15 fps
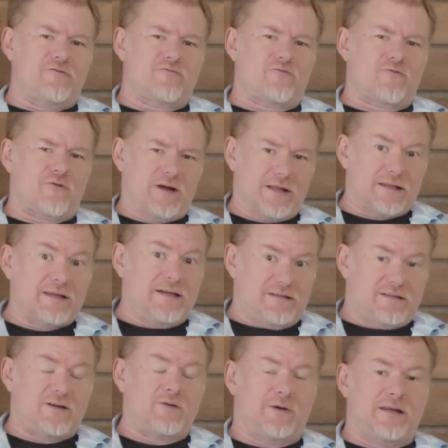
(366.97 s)
really
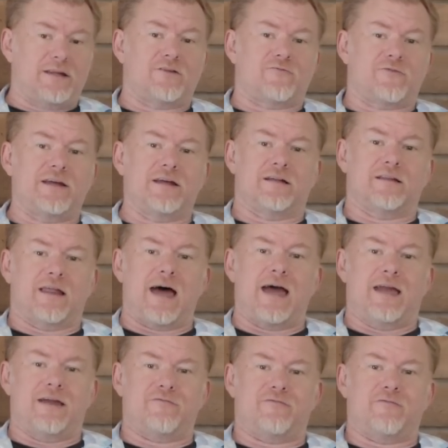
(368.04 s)
do it in real
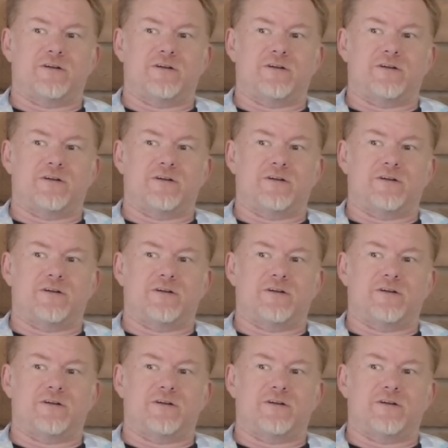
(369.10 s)
life,